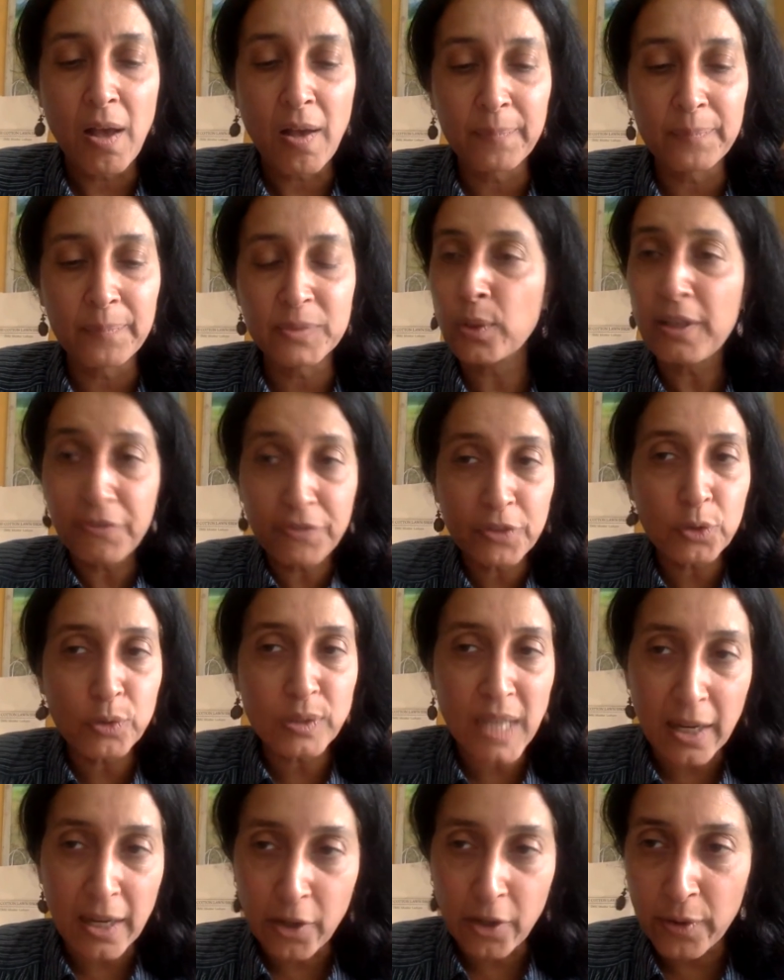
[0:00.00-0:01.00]
So if you
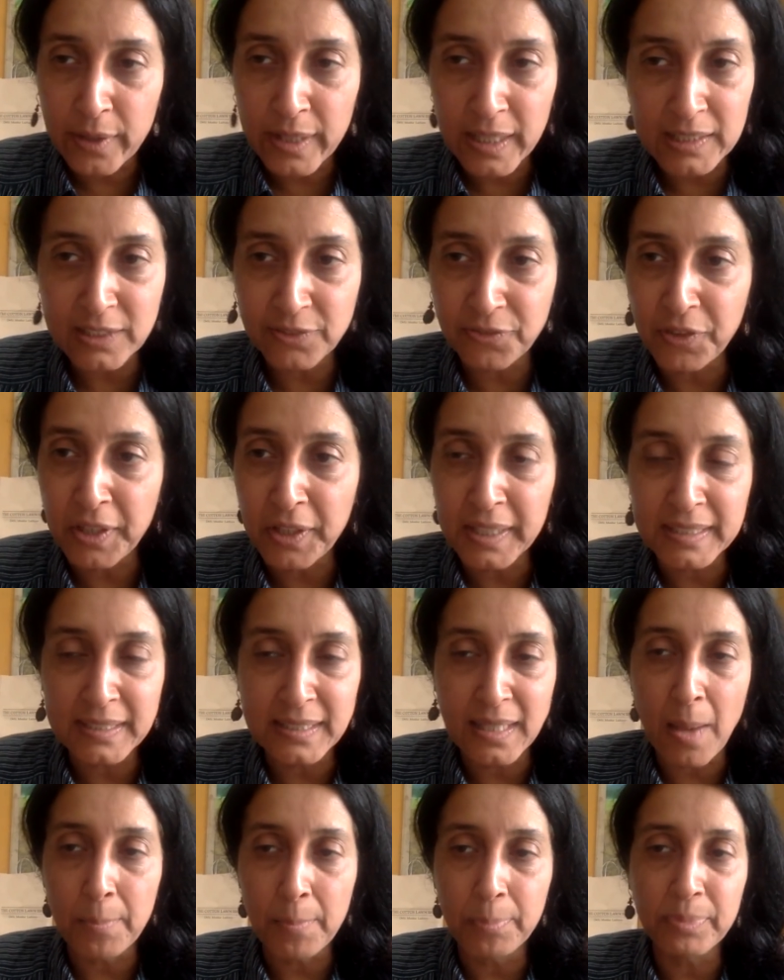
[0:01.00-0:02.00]
tell your kids, for
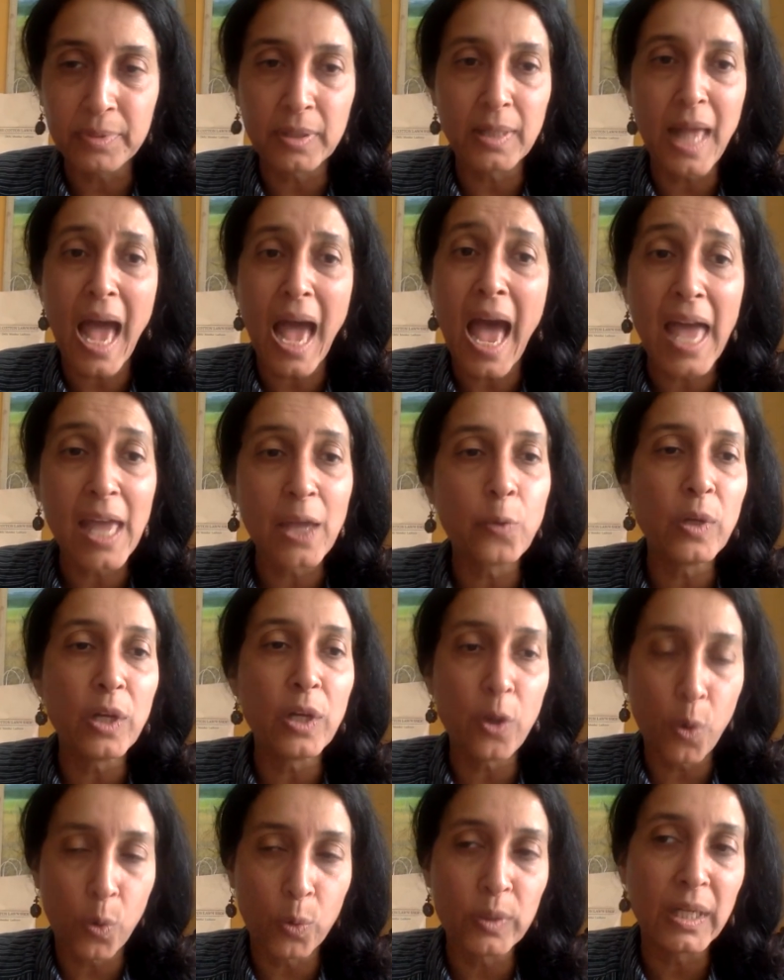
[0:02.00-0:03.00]
example, I
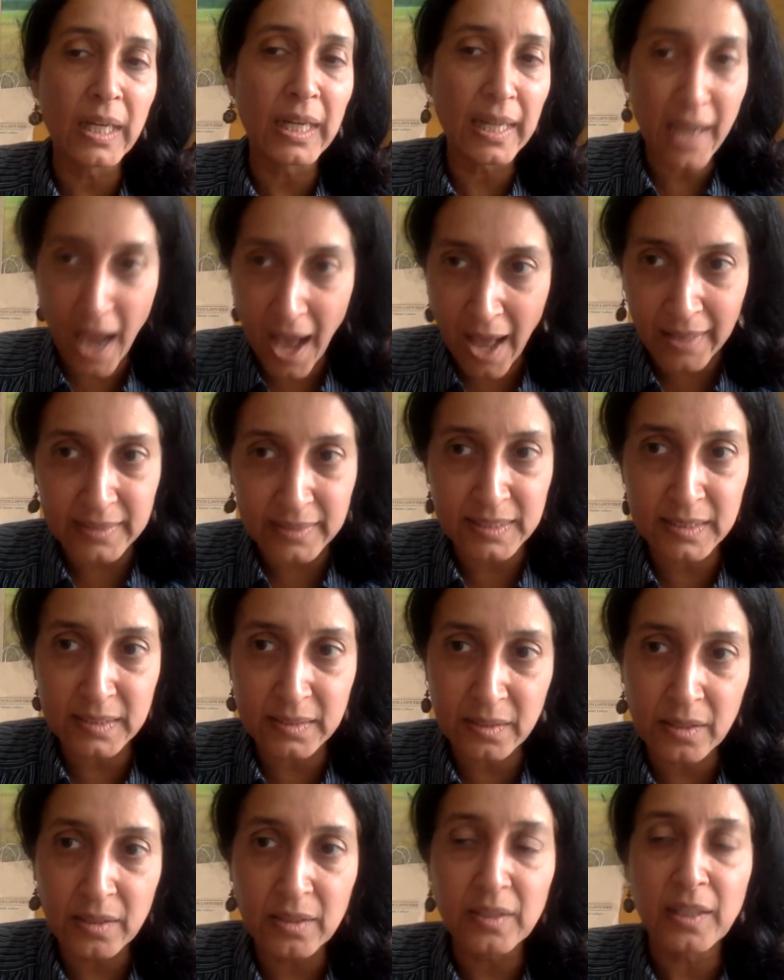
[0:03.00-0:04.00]
will only
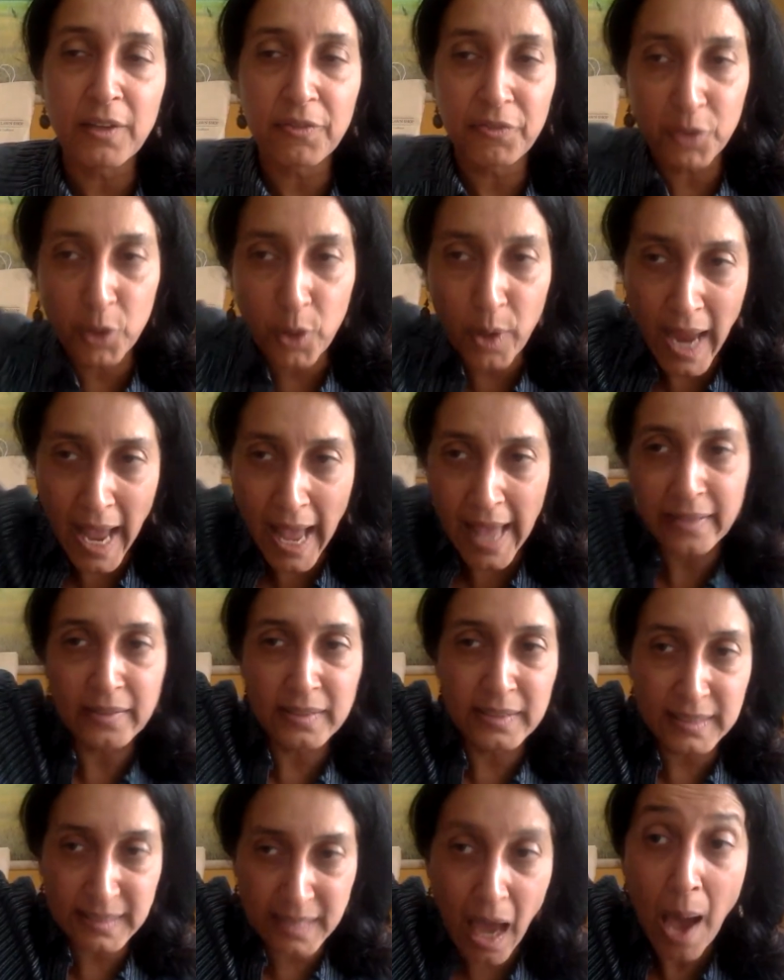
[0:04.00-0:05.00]
answer if your hand
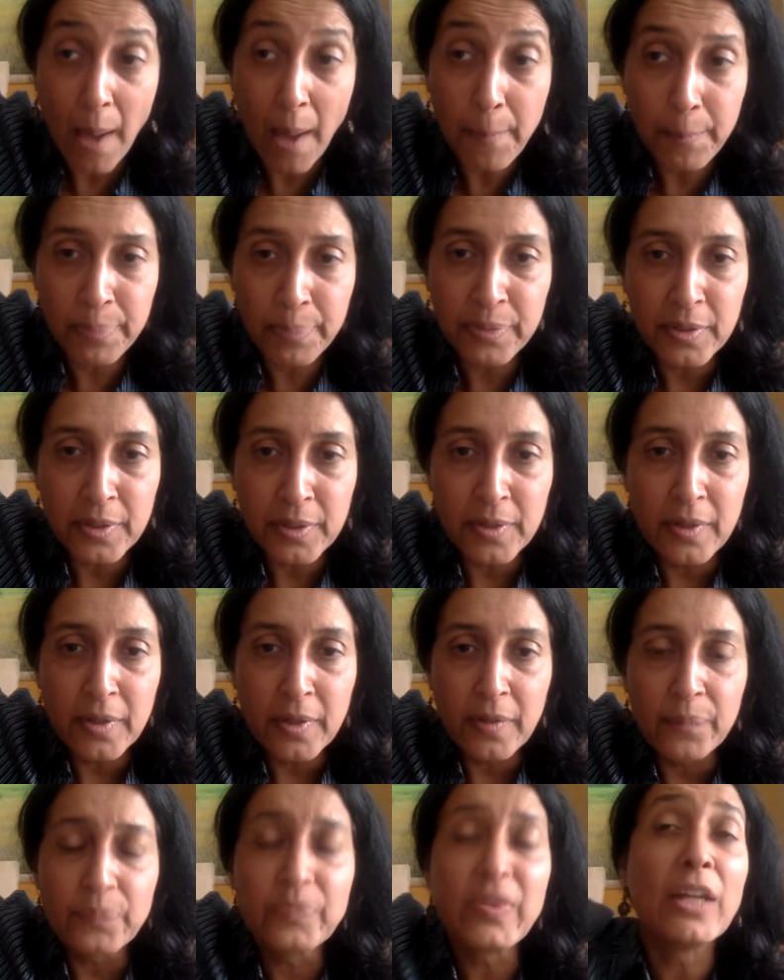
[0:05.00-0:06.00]
is up,
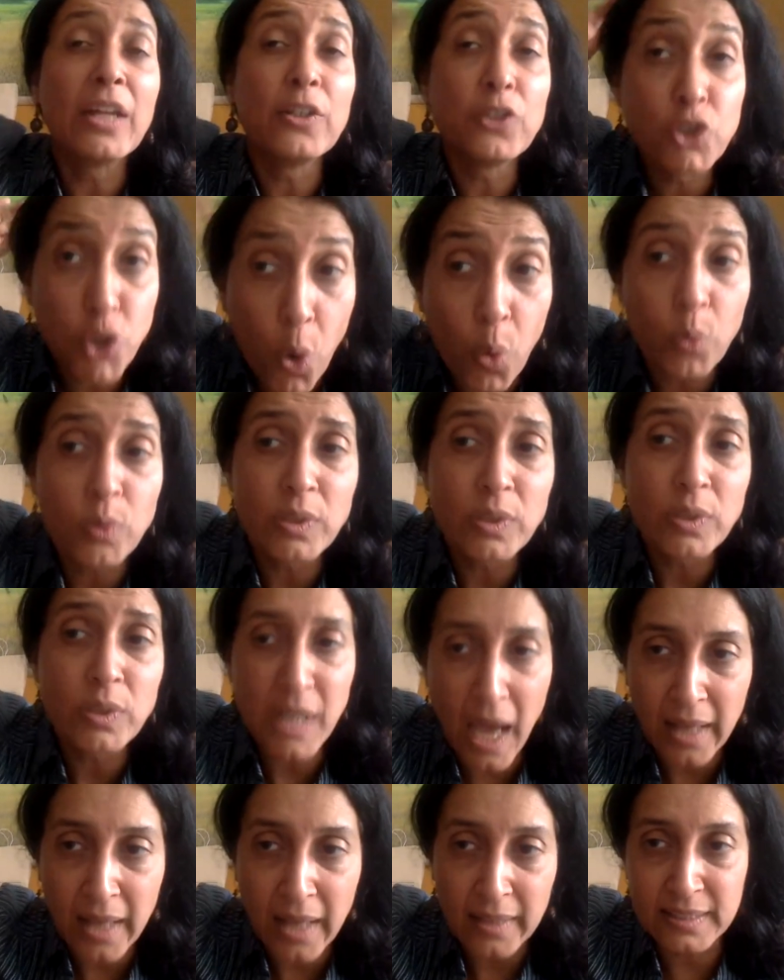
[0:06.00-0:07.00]
then don't
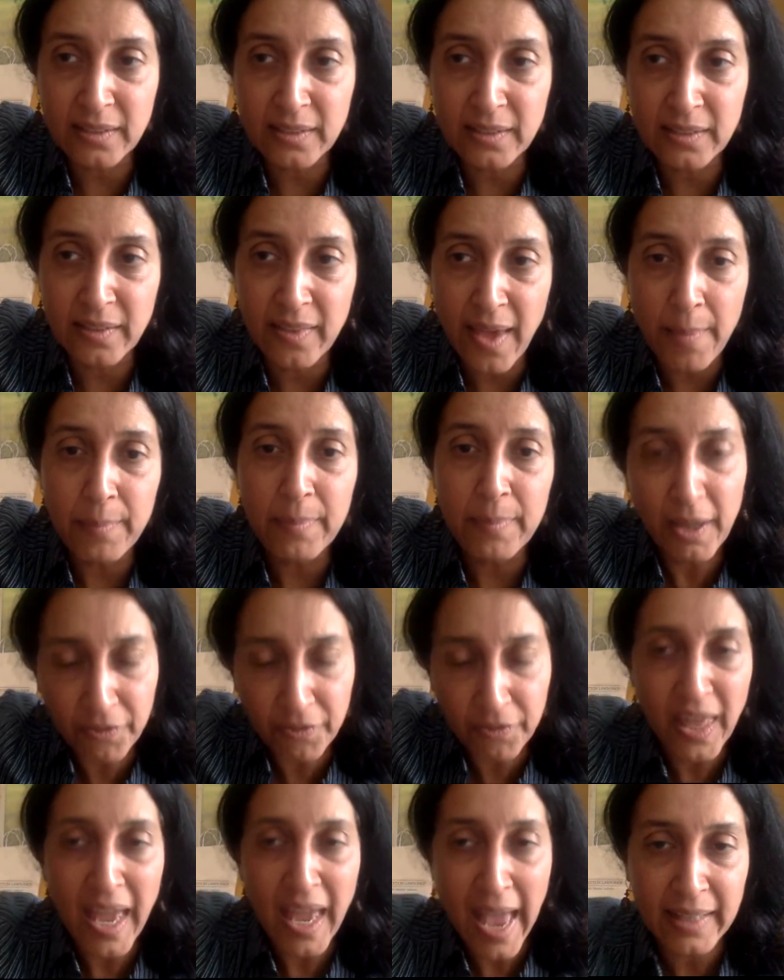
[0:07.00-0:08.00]
answer them
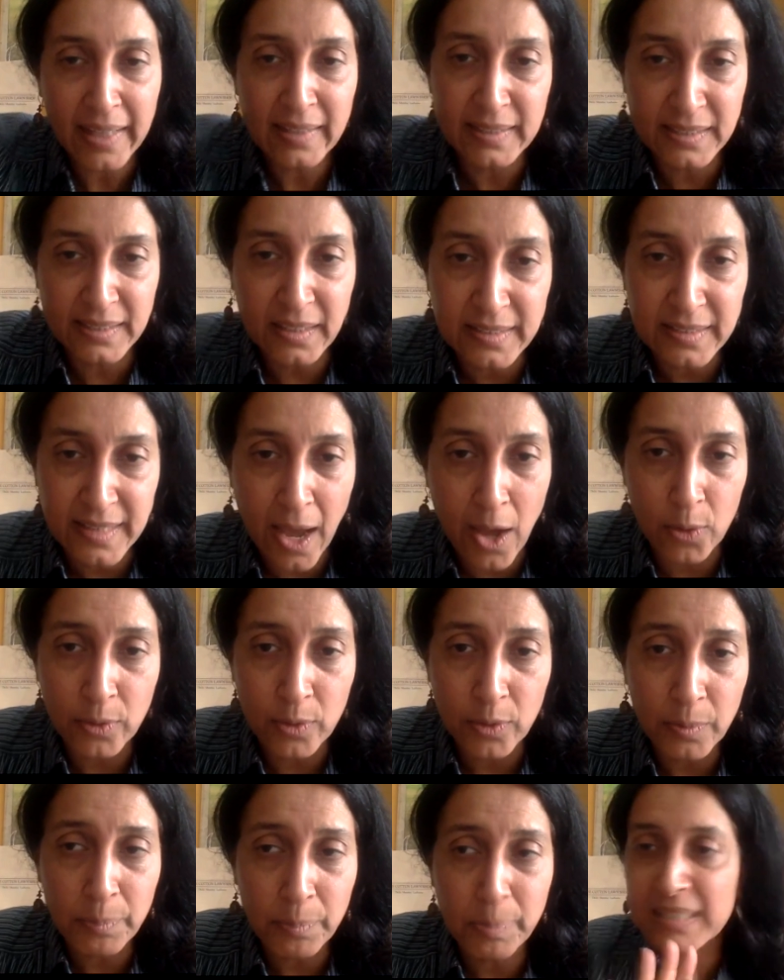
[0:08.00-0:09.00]
if their hands are
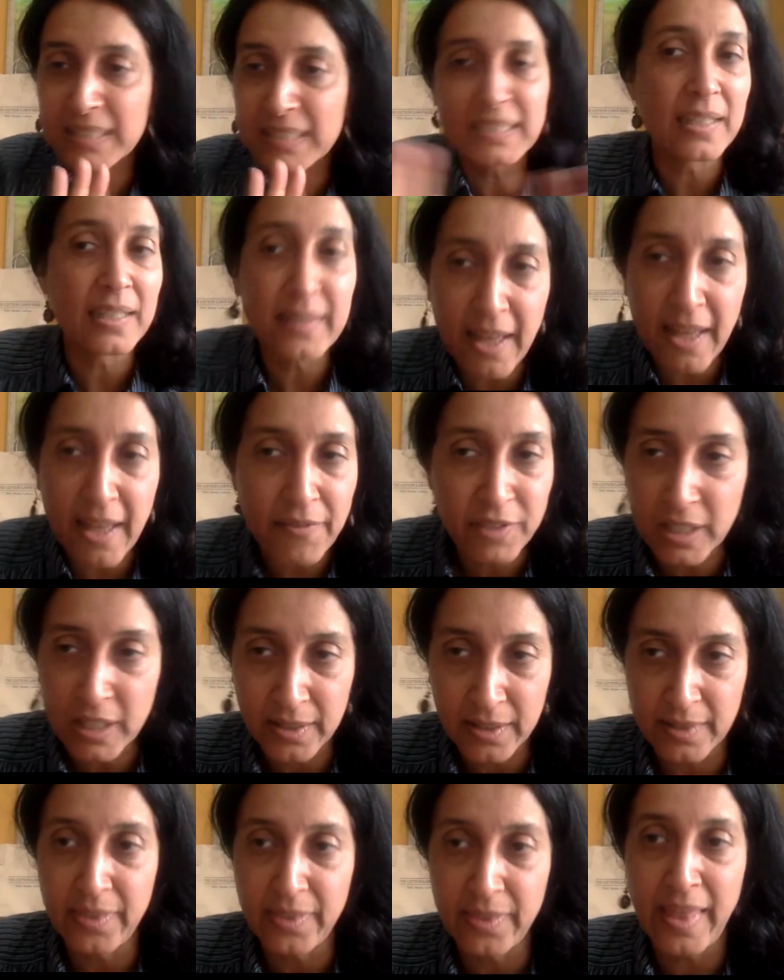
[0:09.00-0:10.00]
down, because they'll never
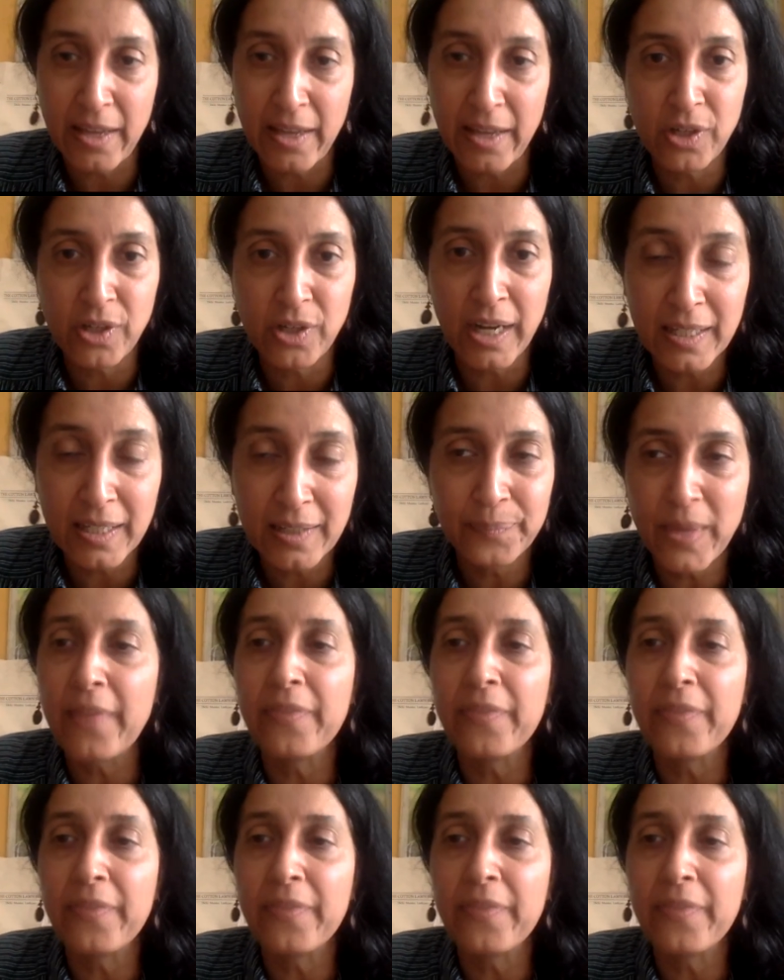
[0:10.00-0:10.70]
learn that, right?